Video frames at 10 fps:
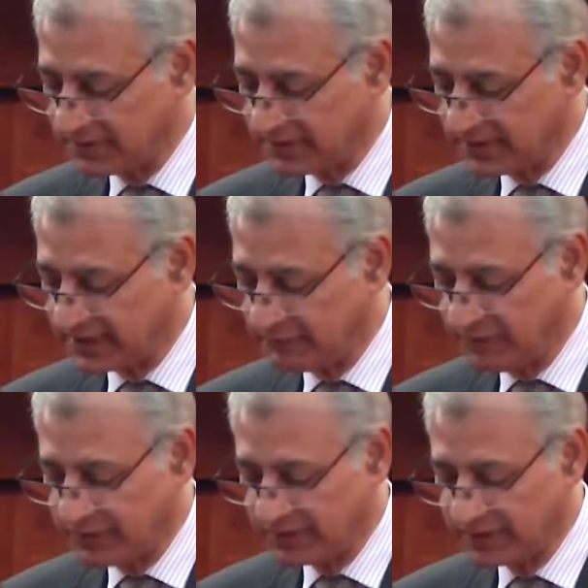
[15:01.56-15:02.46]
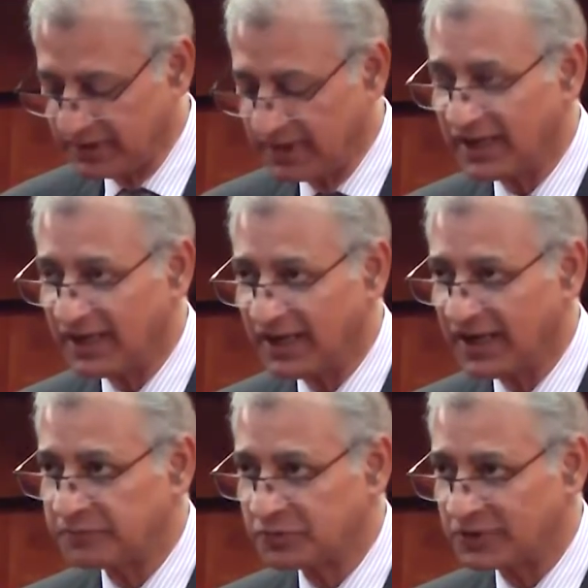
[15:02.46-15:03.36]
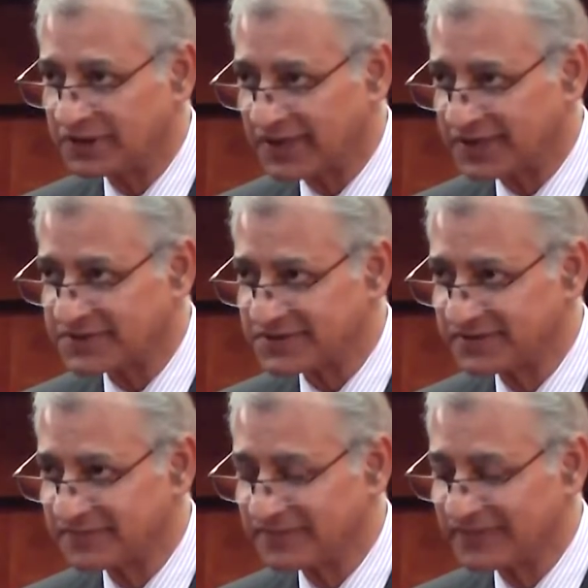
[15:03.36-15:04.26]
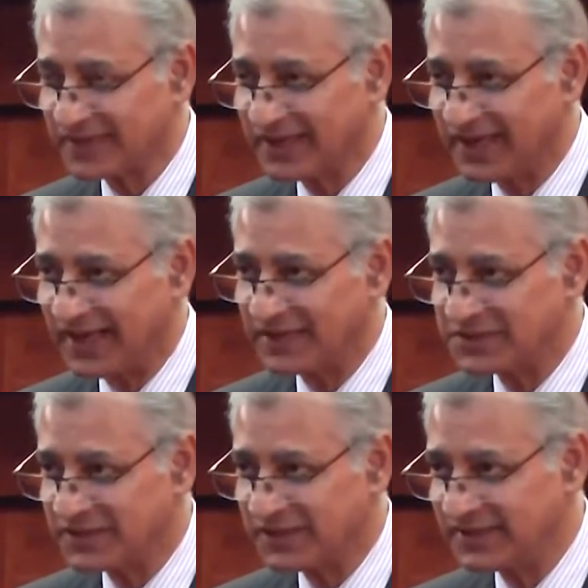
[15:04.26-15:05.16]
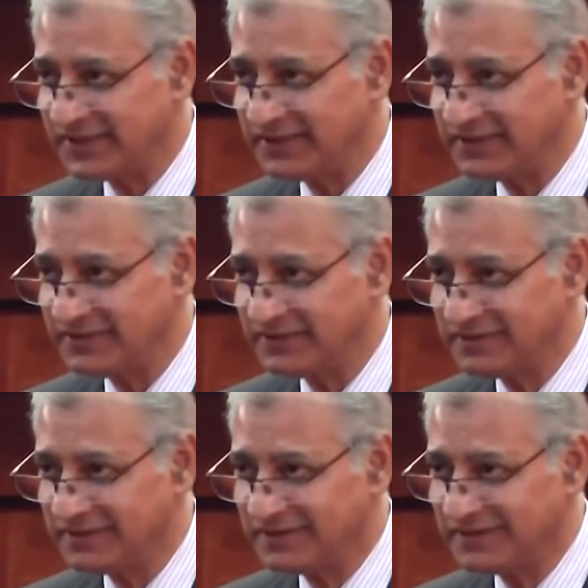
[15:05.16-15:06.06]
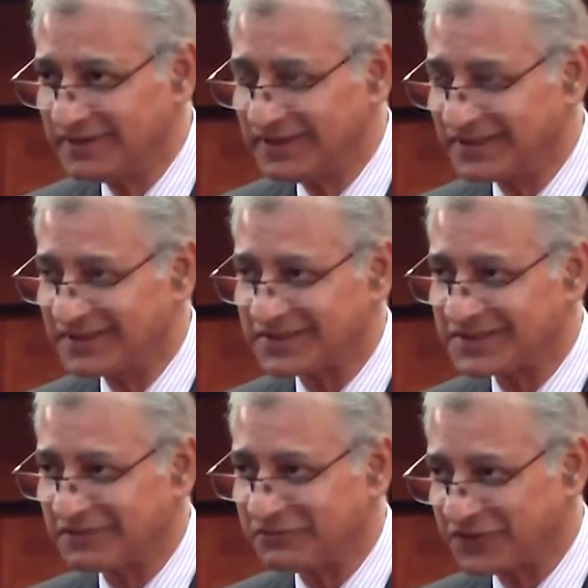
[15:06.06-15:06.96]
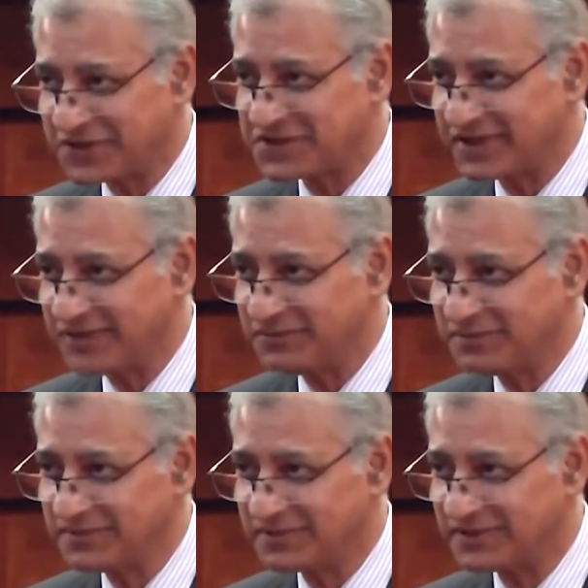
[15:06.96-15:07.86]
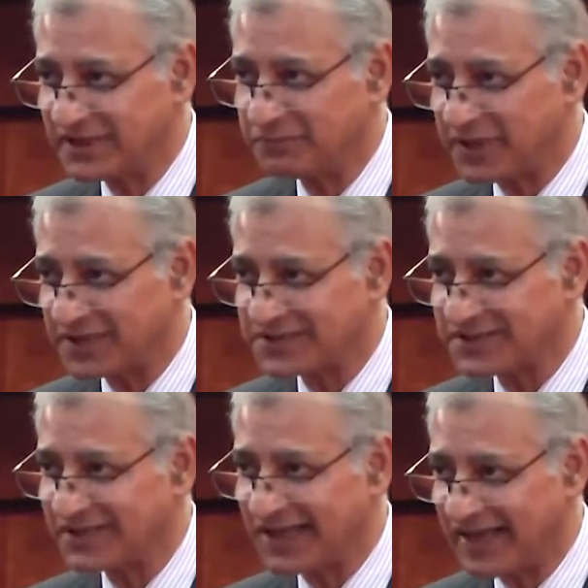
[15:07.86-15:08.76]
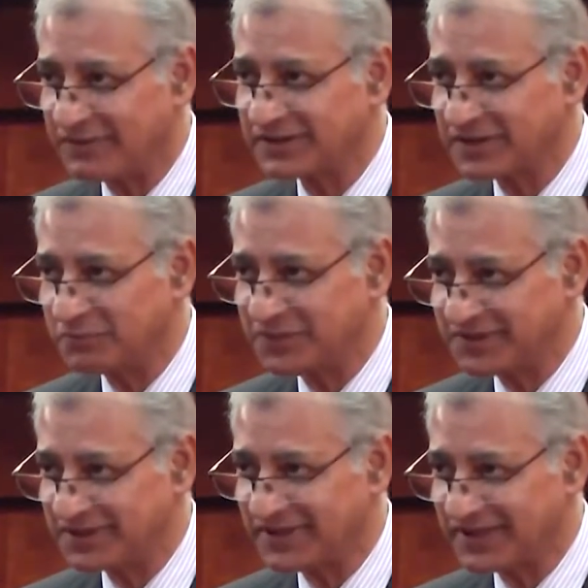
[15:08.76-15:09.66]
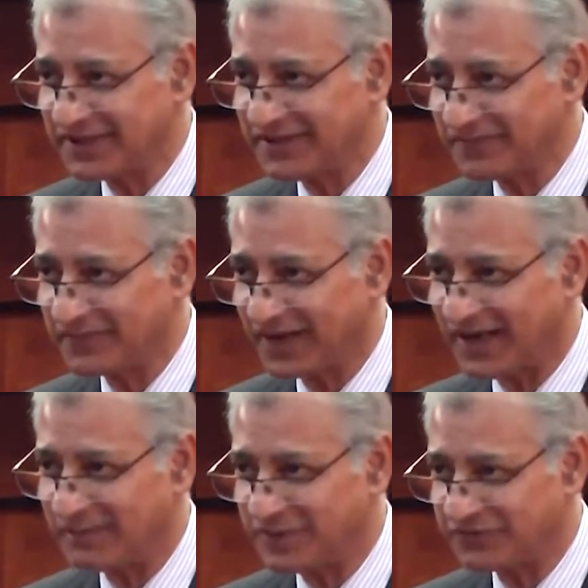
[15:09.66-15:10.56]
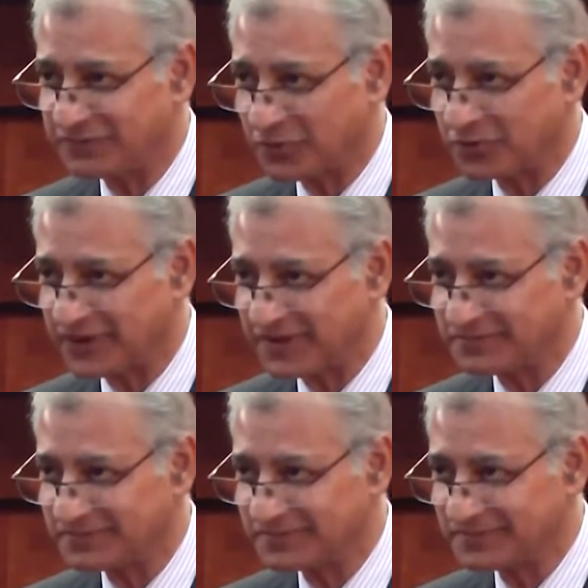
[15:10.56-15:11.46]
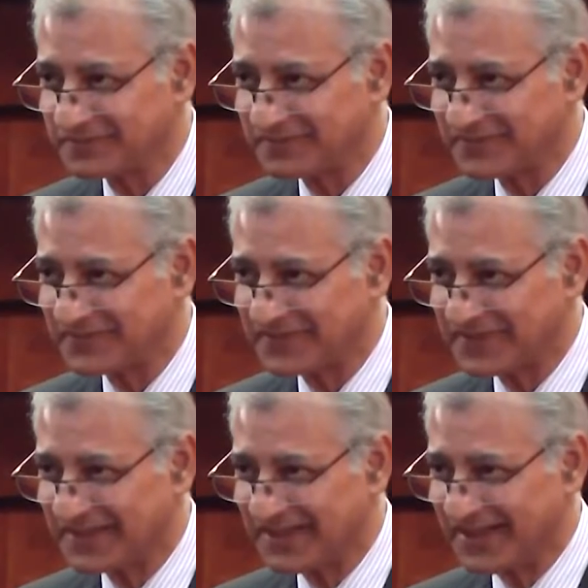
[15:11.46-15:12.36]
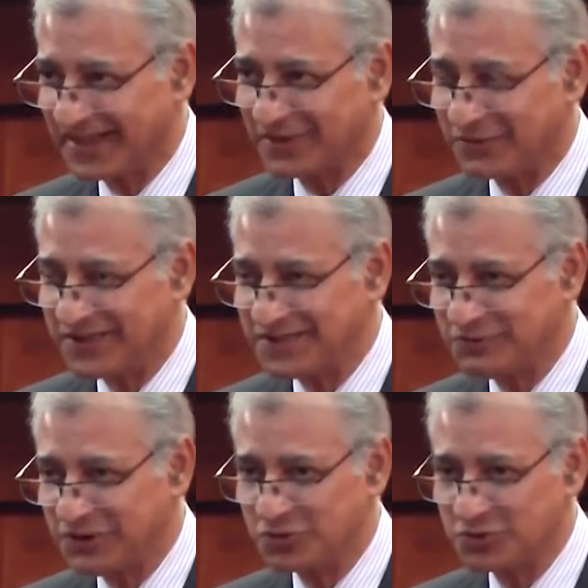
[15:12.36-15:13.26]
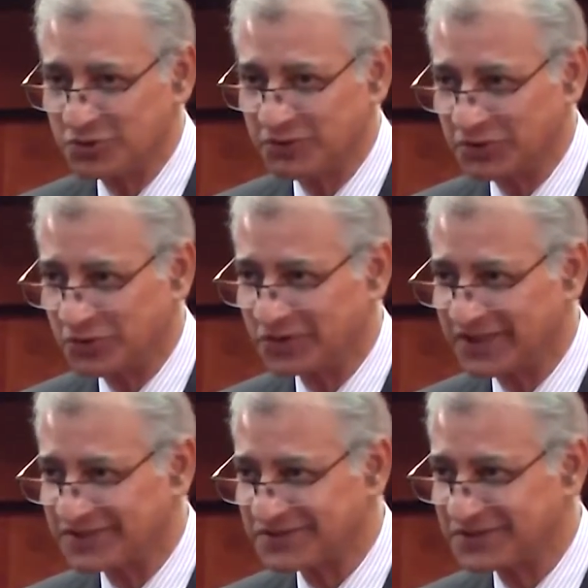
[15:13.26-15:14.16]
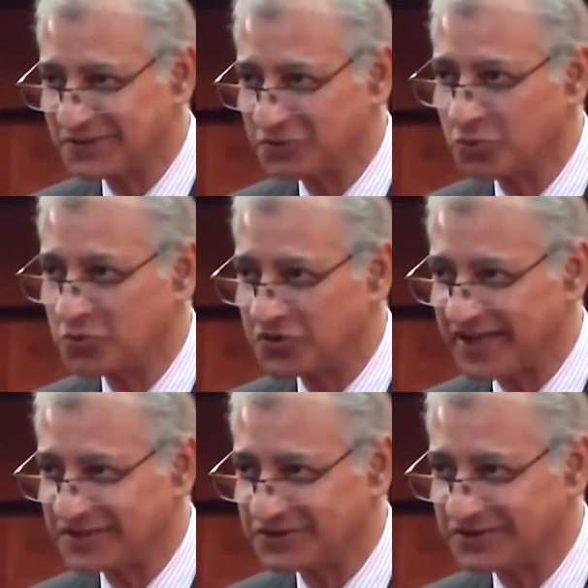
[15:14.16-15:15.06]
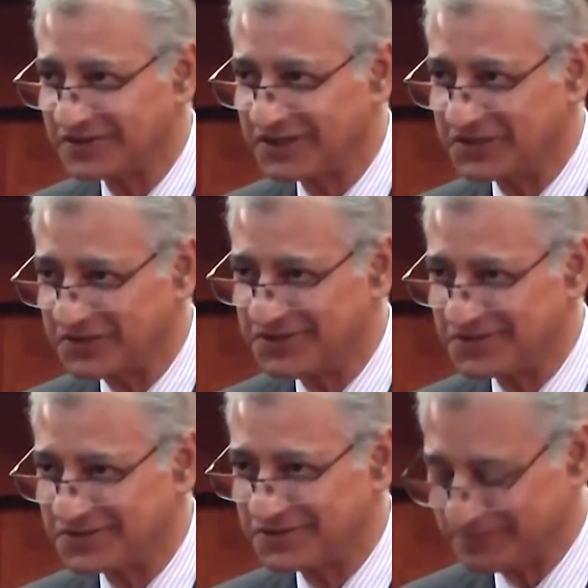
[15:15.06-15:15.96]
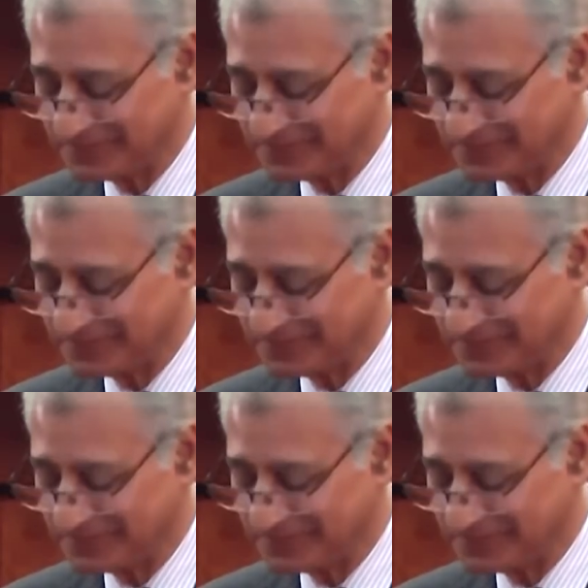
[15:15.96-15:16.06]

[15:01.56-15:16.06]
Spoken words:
that we were up to the task. And incidentally, this is the first time that Pakistan ever completed a IMF program. Otherwise, we used to be known as two-tranche countries.